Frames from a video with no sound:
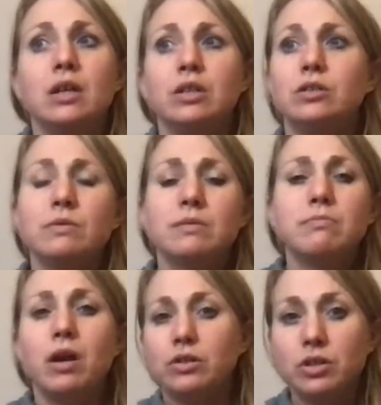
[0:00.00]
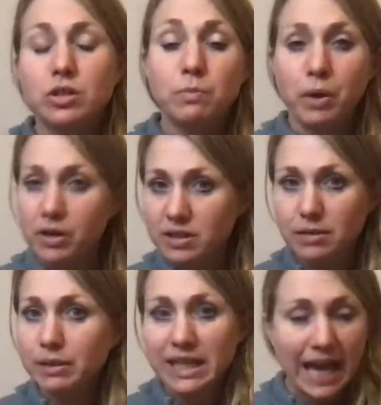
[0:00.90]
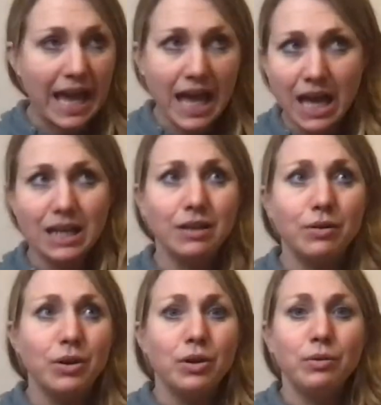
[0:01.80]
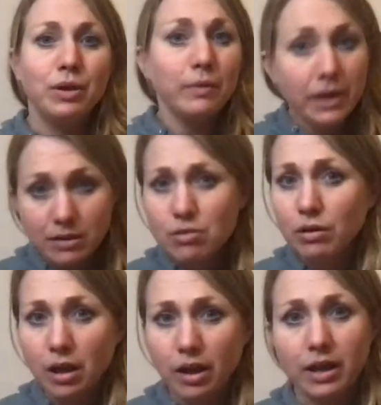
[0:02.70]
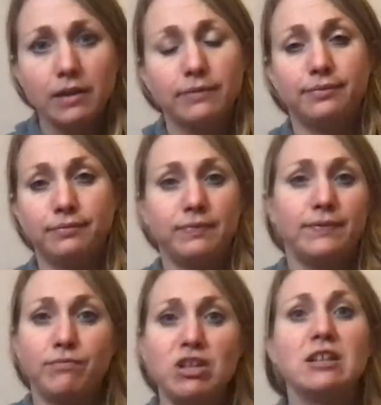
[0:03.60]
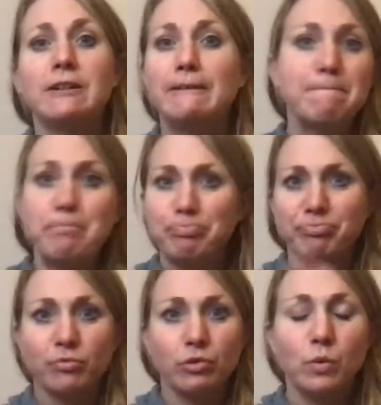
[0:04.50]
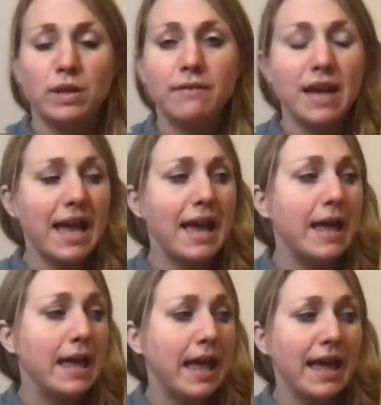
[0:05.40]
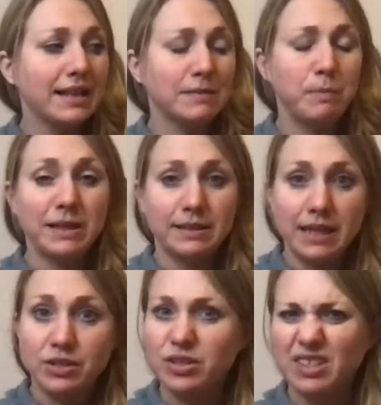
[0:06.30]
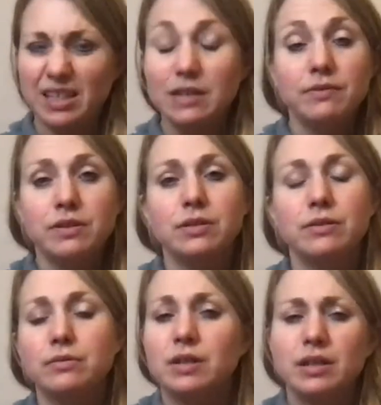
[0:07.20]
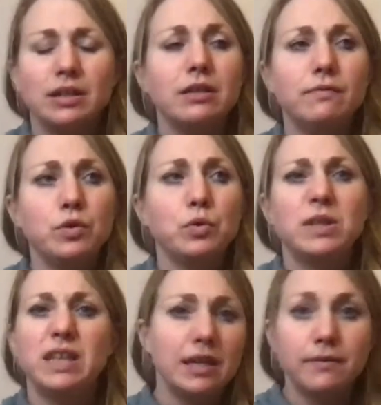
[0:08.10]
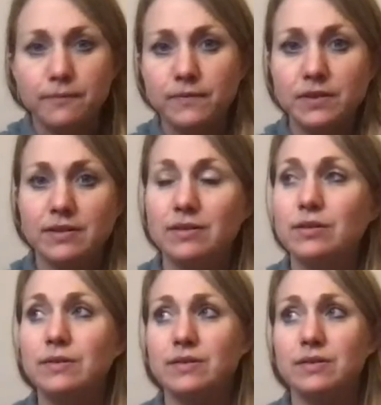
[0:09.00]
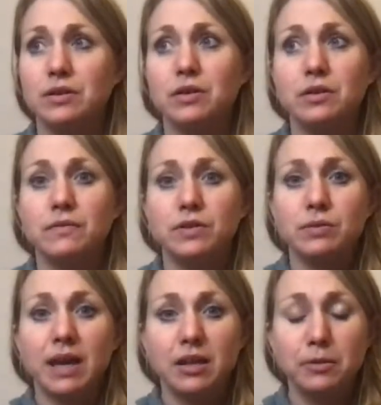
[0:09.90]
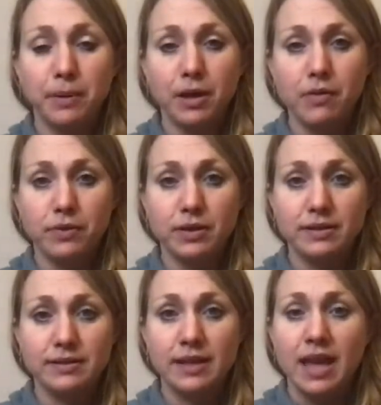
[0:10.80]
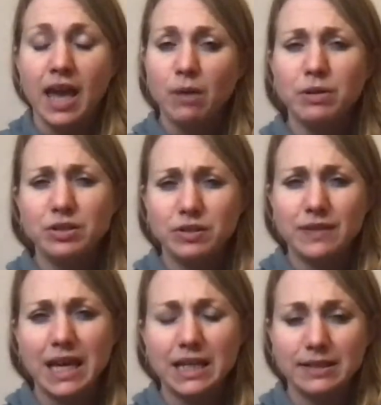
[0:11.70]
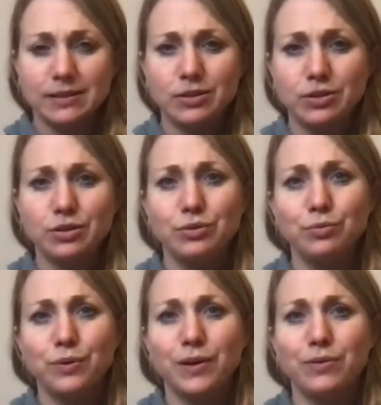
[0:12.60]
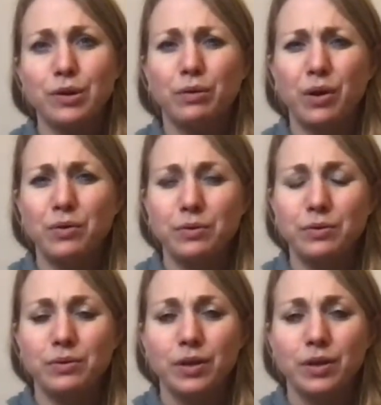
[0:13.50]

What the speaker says: do as much as you possibly can with your life, fulfill whatever expectations, to even to give your gifts, to serve, to help others. How much of that is to do with your own